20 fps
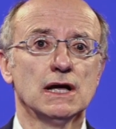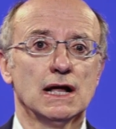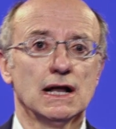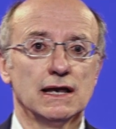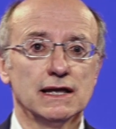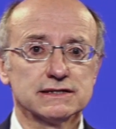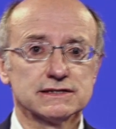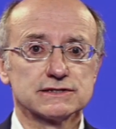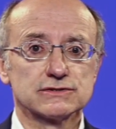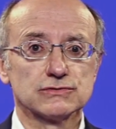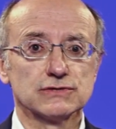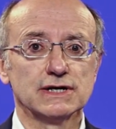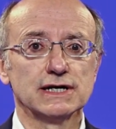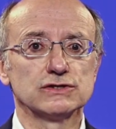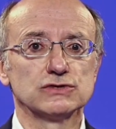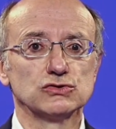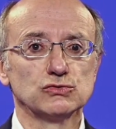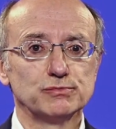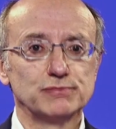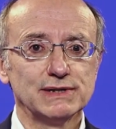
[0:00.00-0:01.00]
Let's try
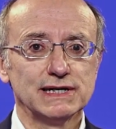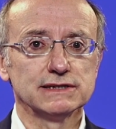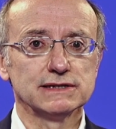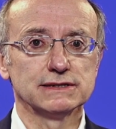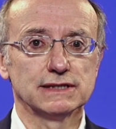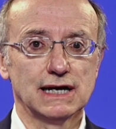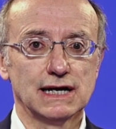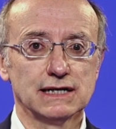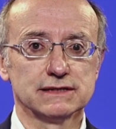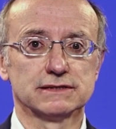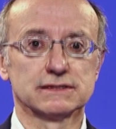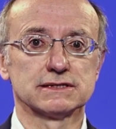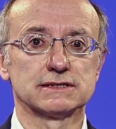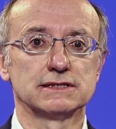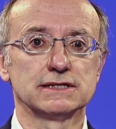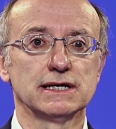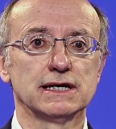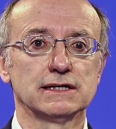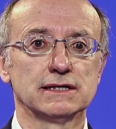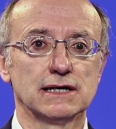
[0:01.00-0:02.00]
to better
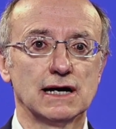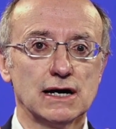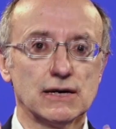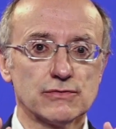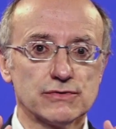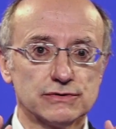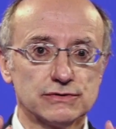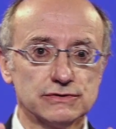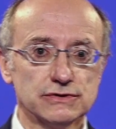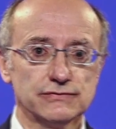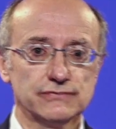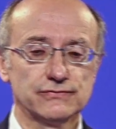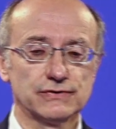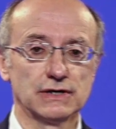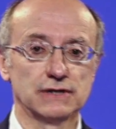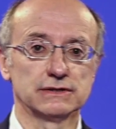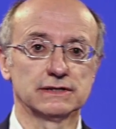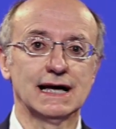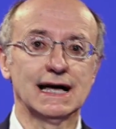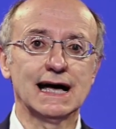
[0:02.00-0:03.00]
understand how the
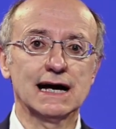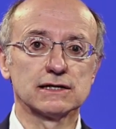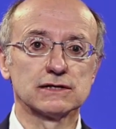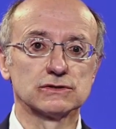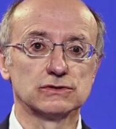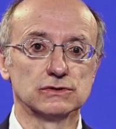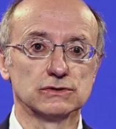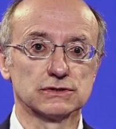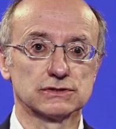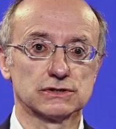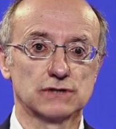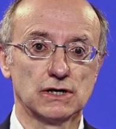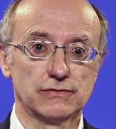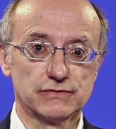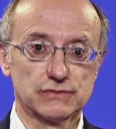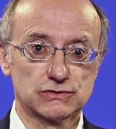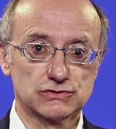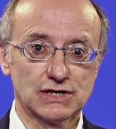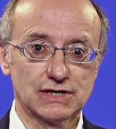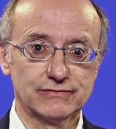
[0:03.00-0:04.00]
different actors of
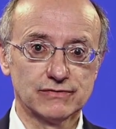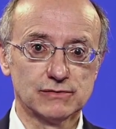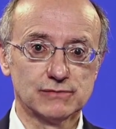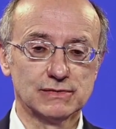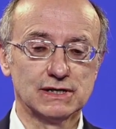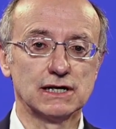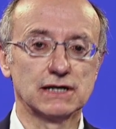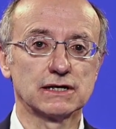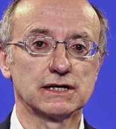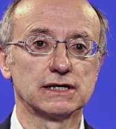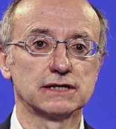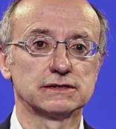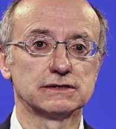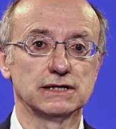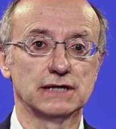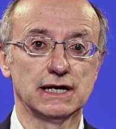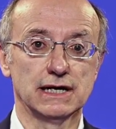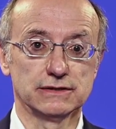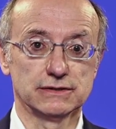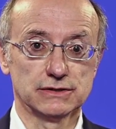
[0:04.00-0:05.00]
the travel
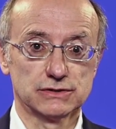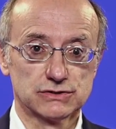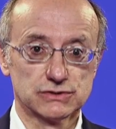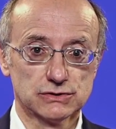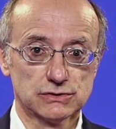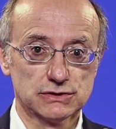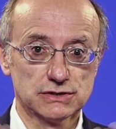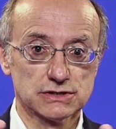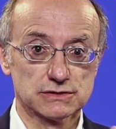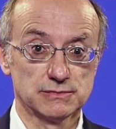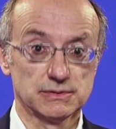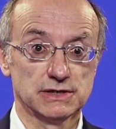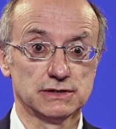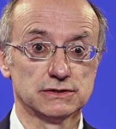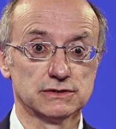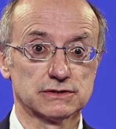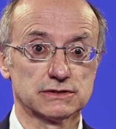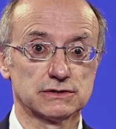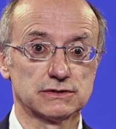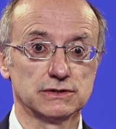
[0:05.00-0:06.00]
market and the tourism
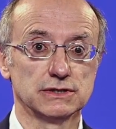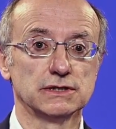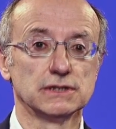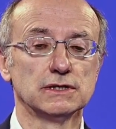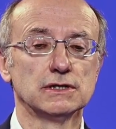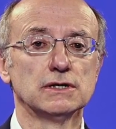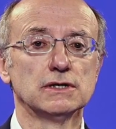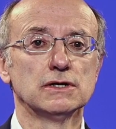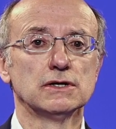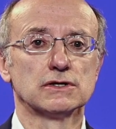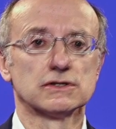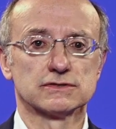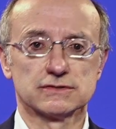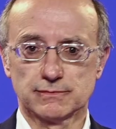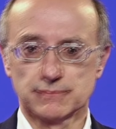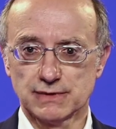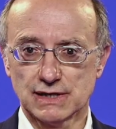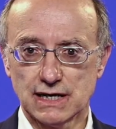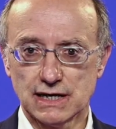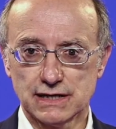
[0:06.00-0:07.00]
industry,
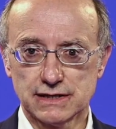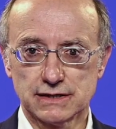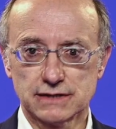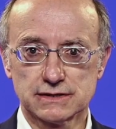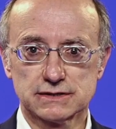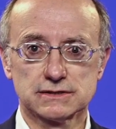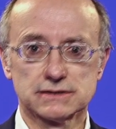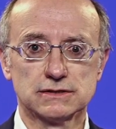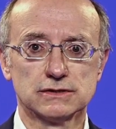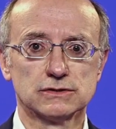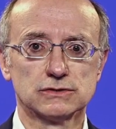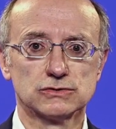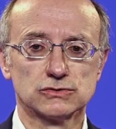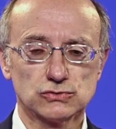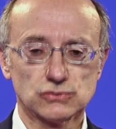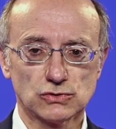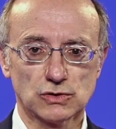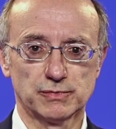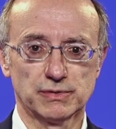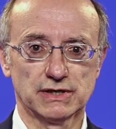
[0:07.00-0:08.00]
suppliers,
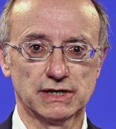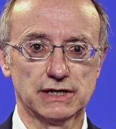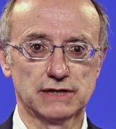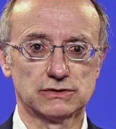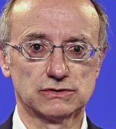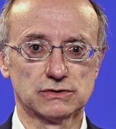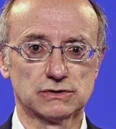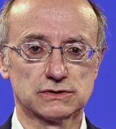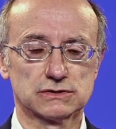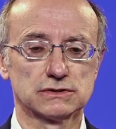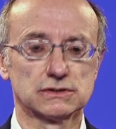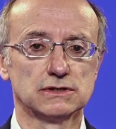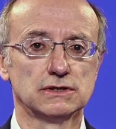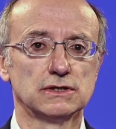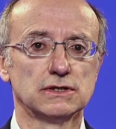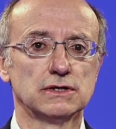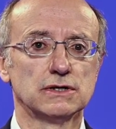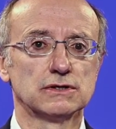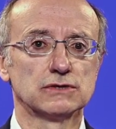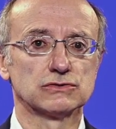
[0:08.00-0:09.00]
tour operators,
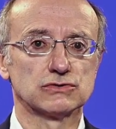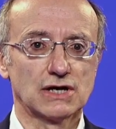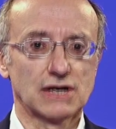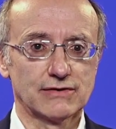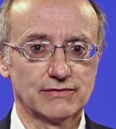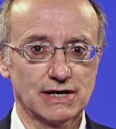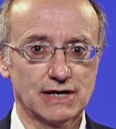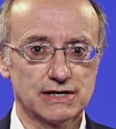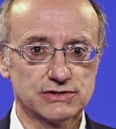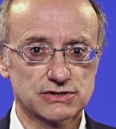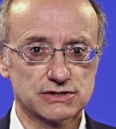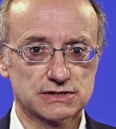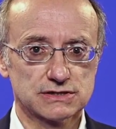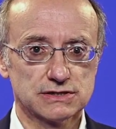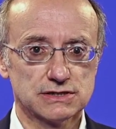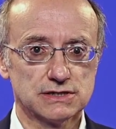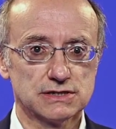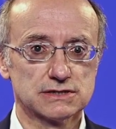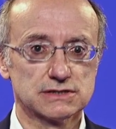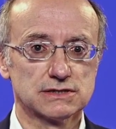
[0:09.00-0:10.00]
travel
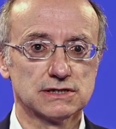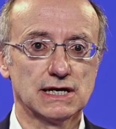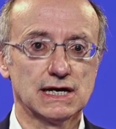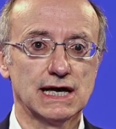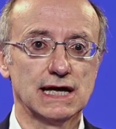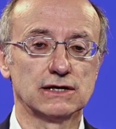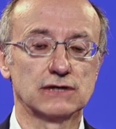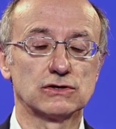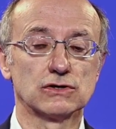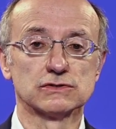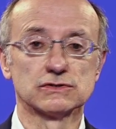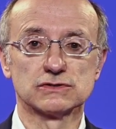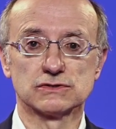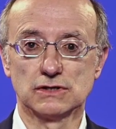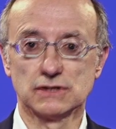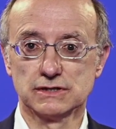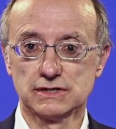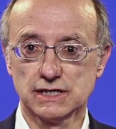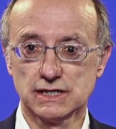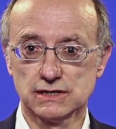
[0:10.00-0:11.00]
agencies, and
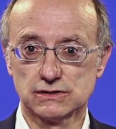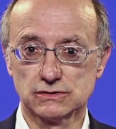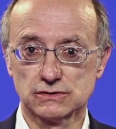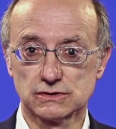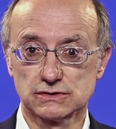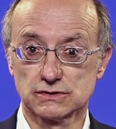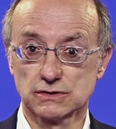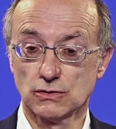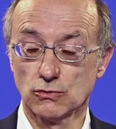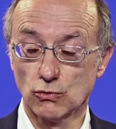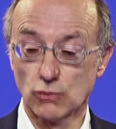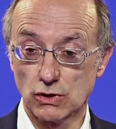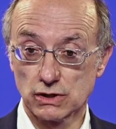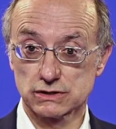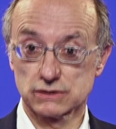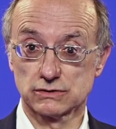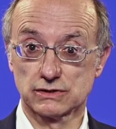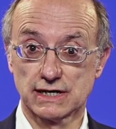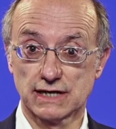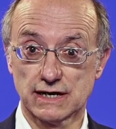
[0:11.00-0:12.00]
consolidators
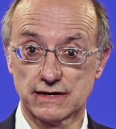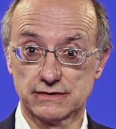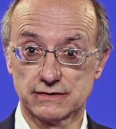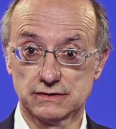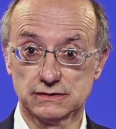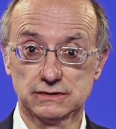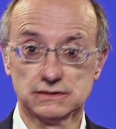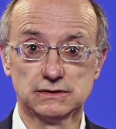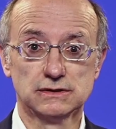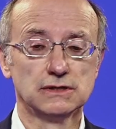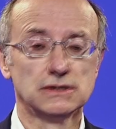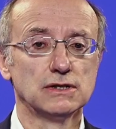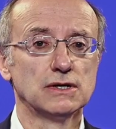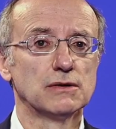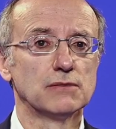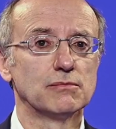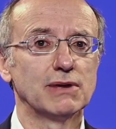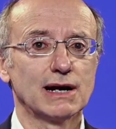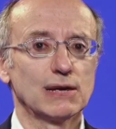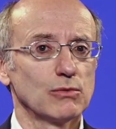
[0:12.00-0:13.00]
work together
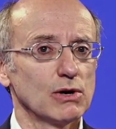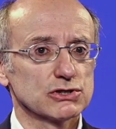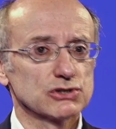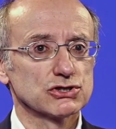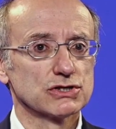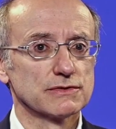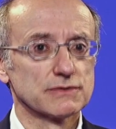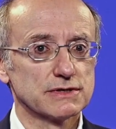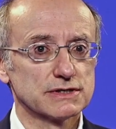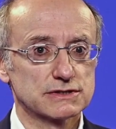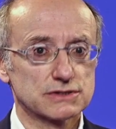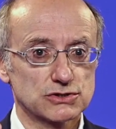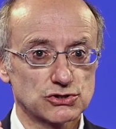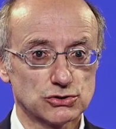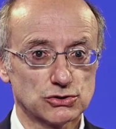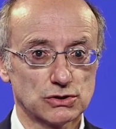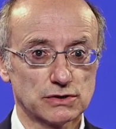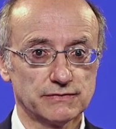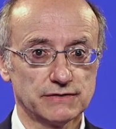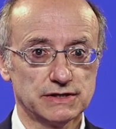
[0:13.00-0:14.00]
by watching this
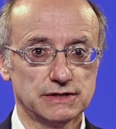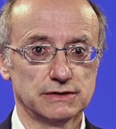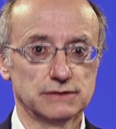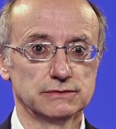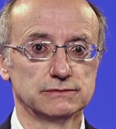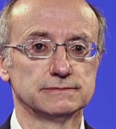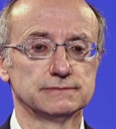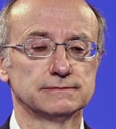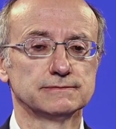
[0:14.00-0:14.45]
short video.